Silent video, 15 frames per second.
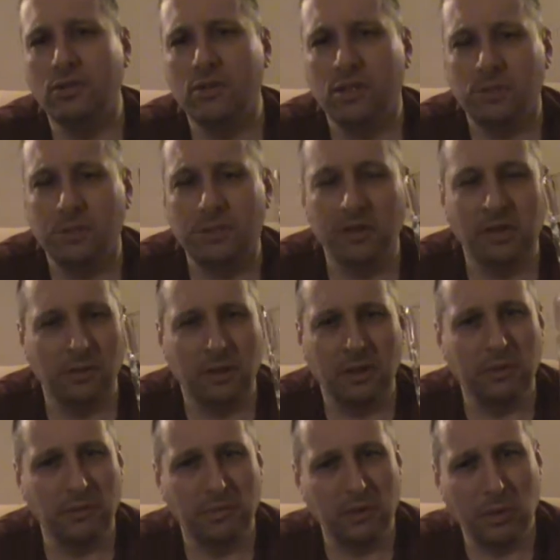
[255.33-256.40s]
There'll be
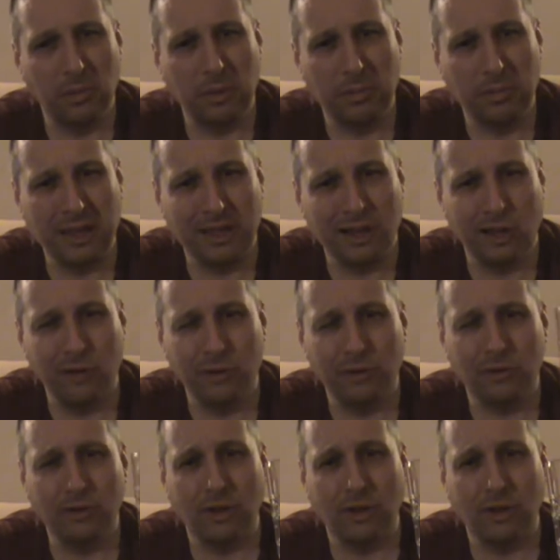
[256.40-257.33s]
there'll be beer gurus